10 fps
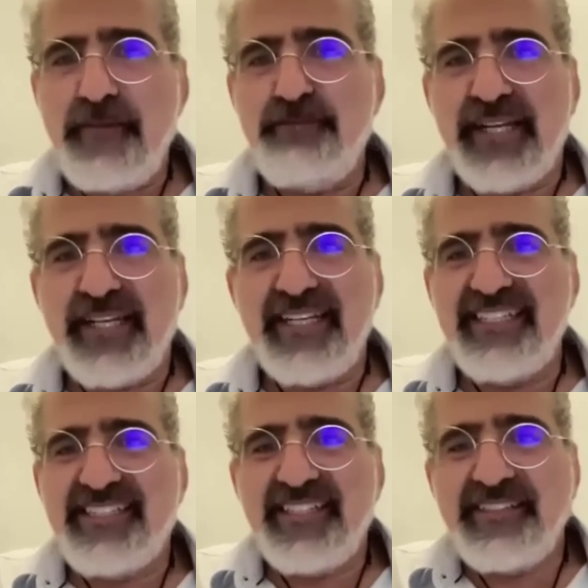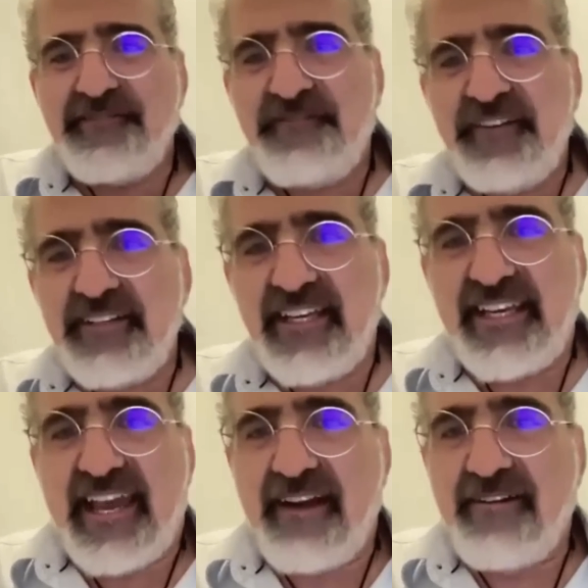but she doesn't feel like
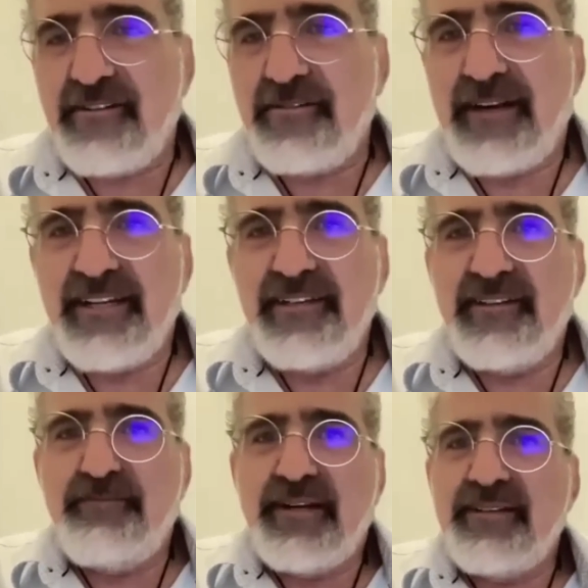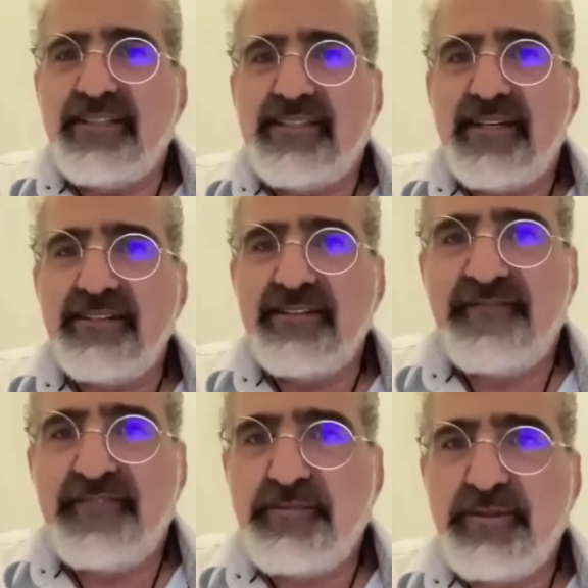Carol, right? You can barely tell the
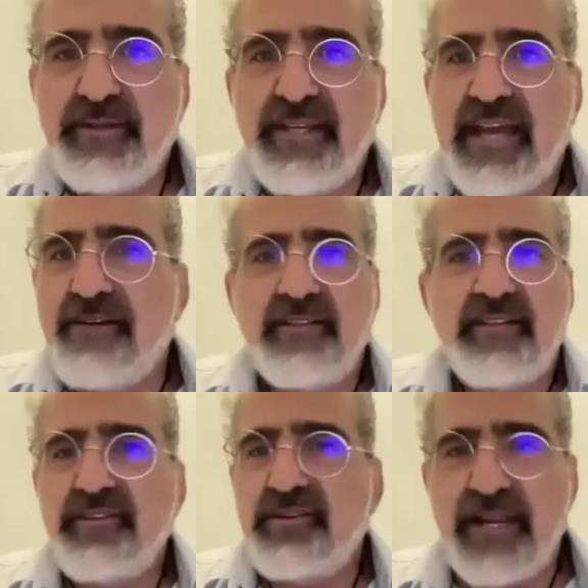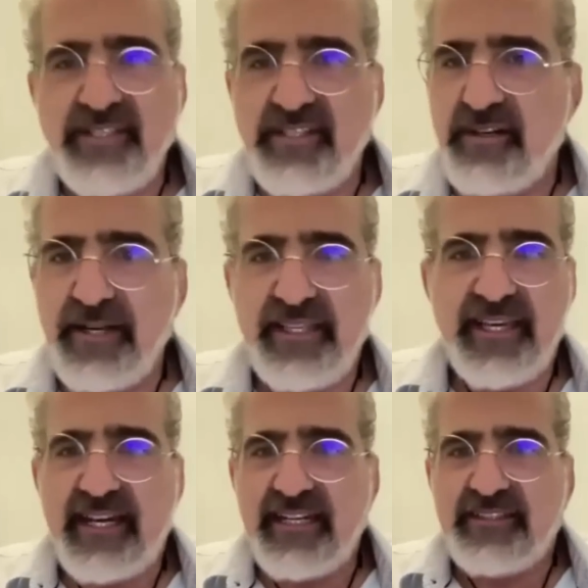difference between Carol and Lorenzo, right? They
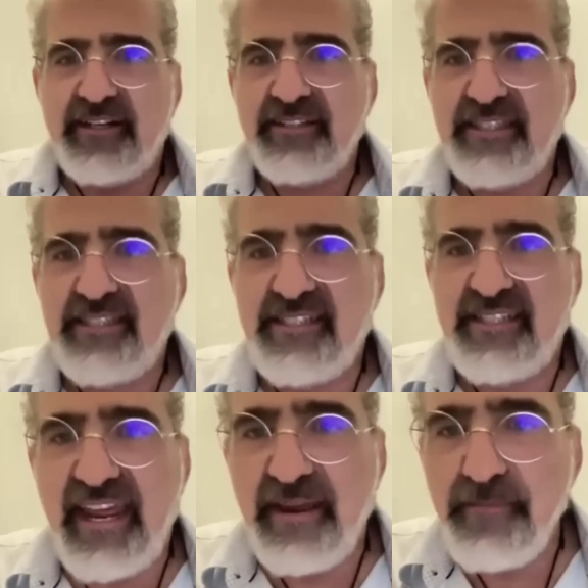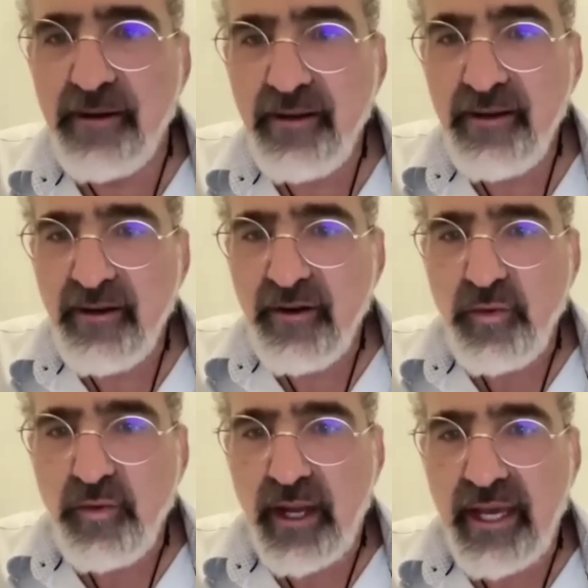kind of talk the same,
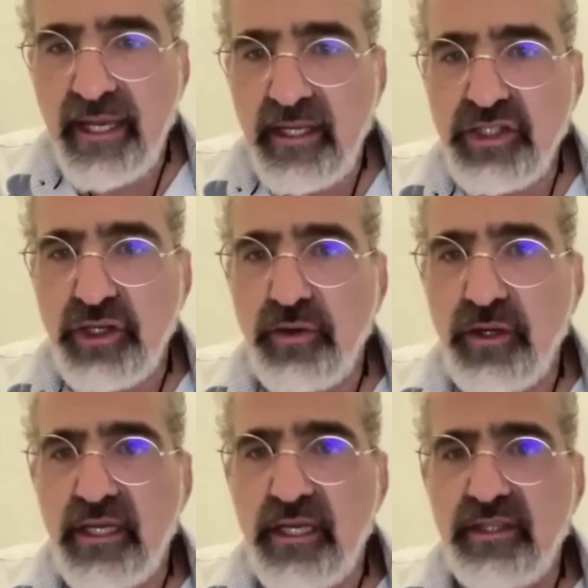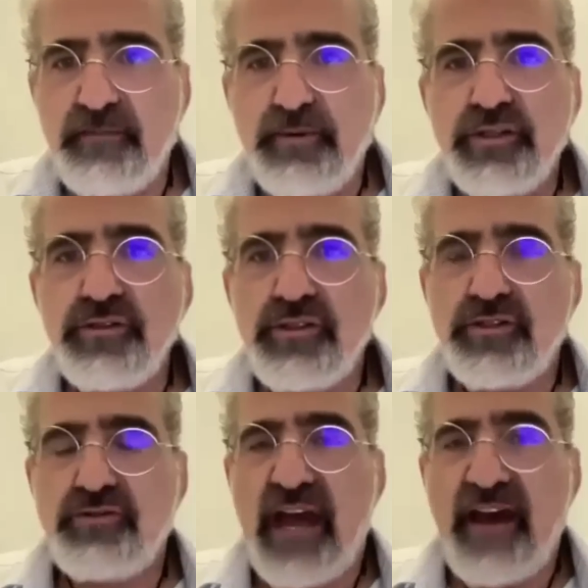right? So in the producer
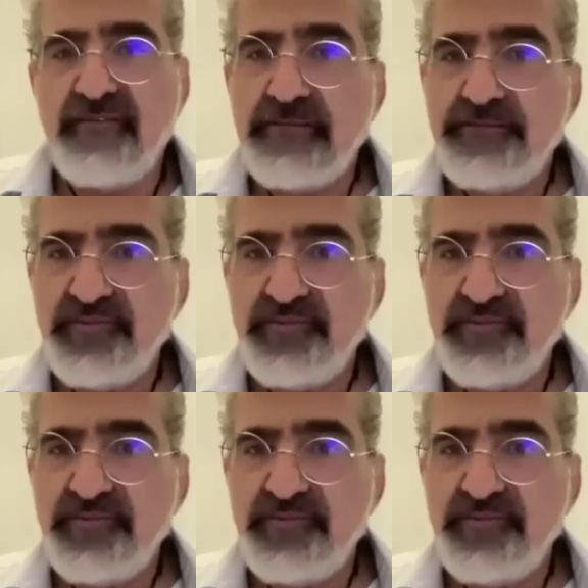draft,